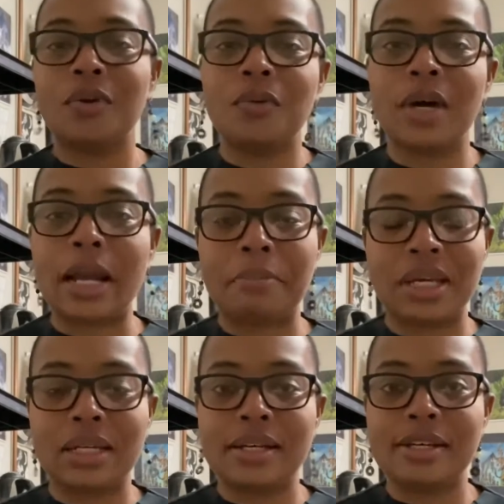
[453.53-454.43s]
What I
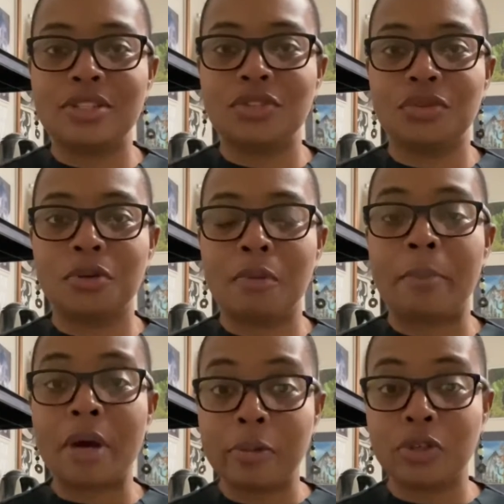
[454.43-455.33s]
mean is through my
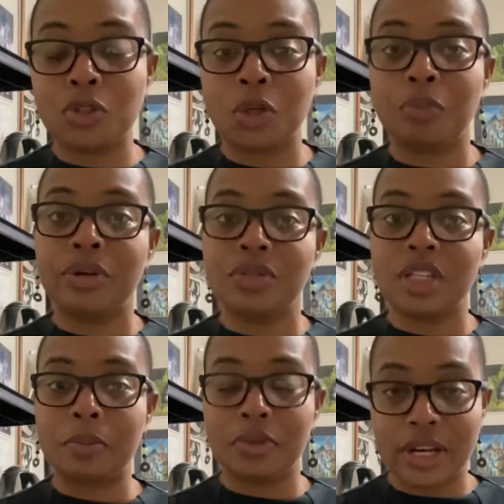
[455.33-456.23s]
publisher,
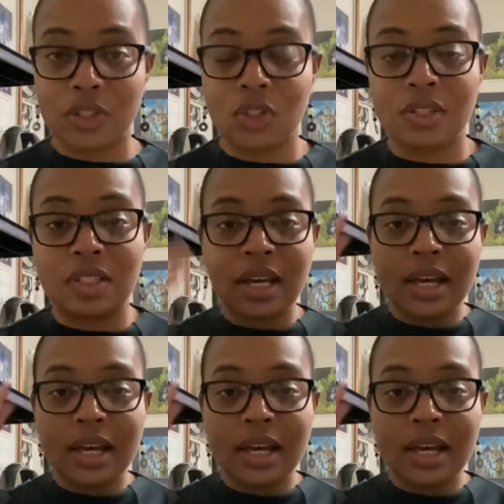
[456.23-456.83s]
ProSe Productions.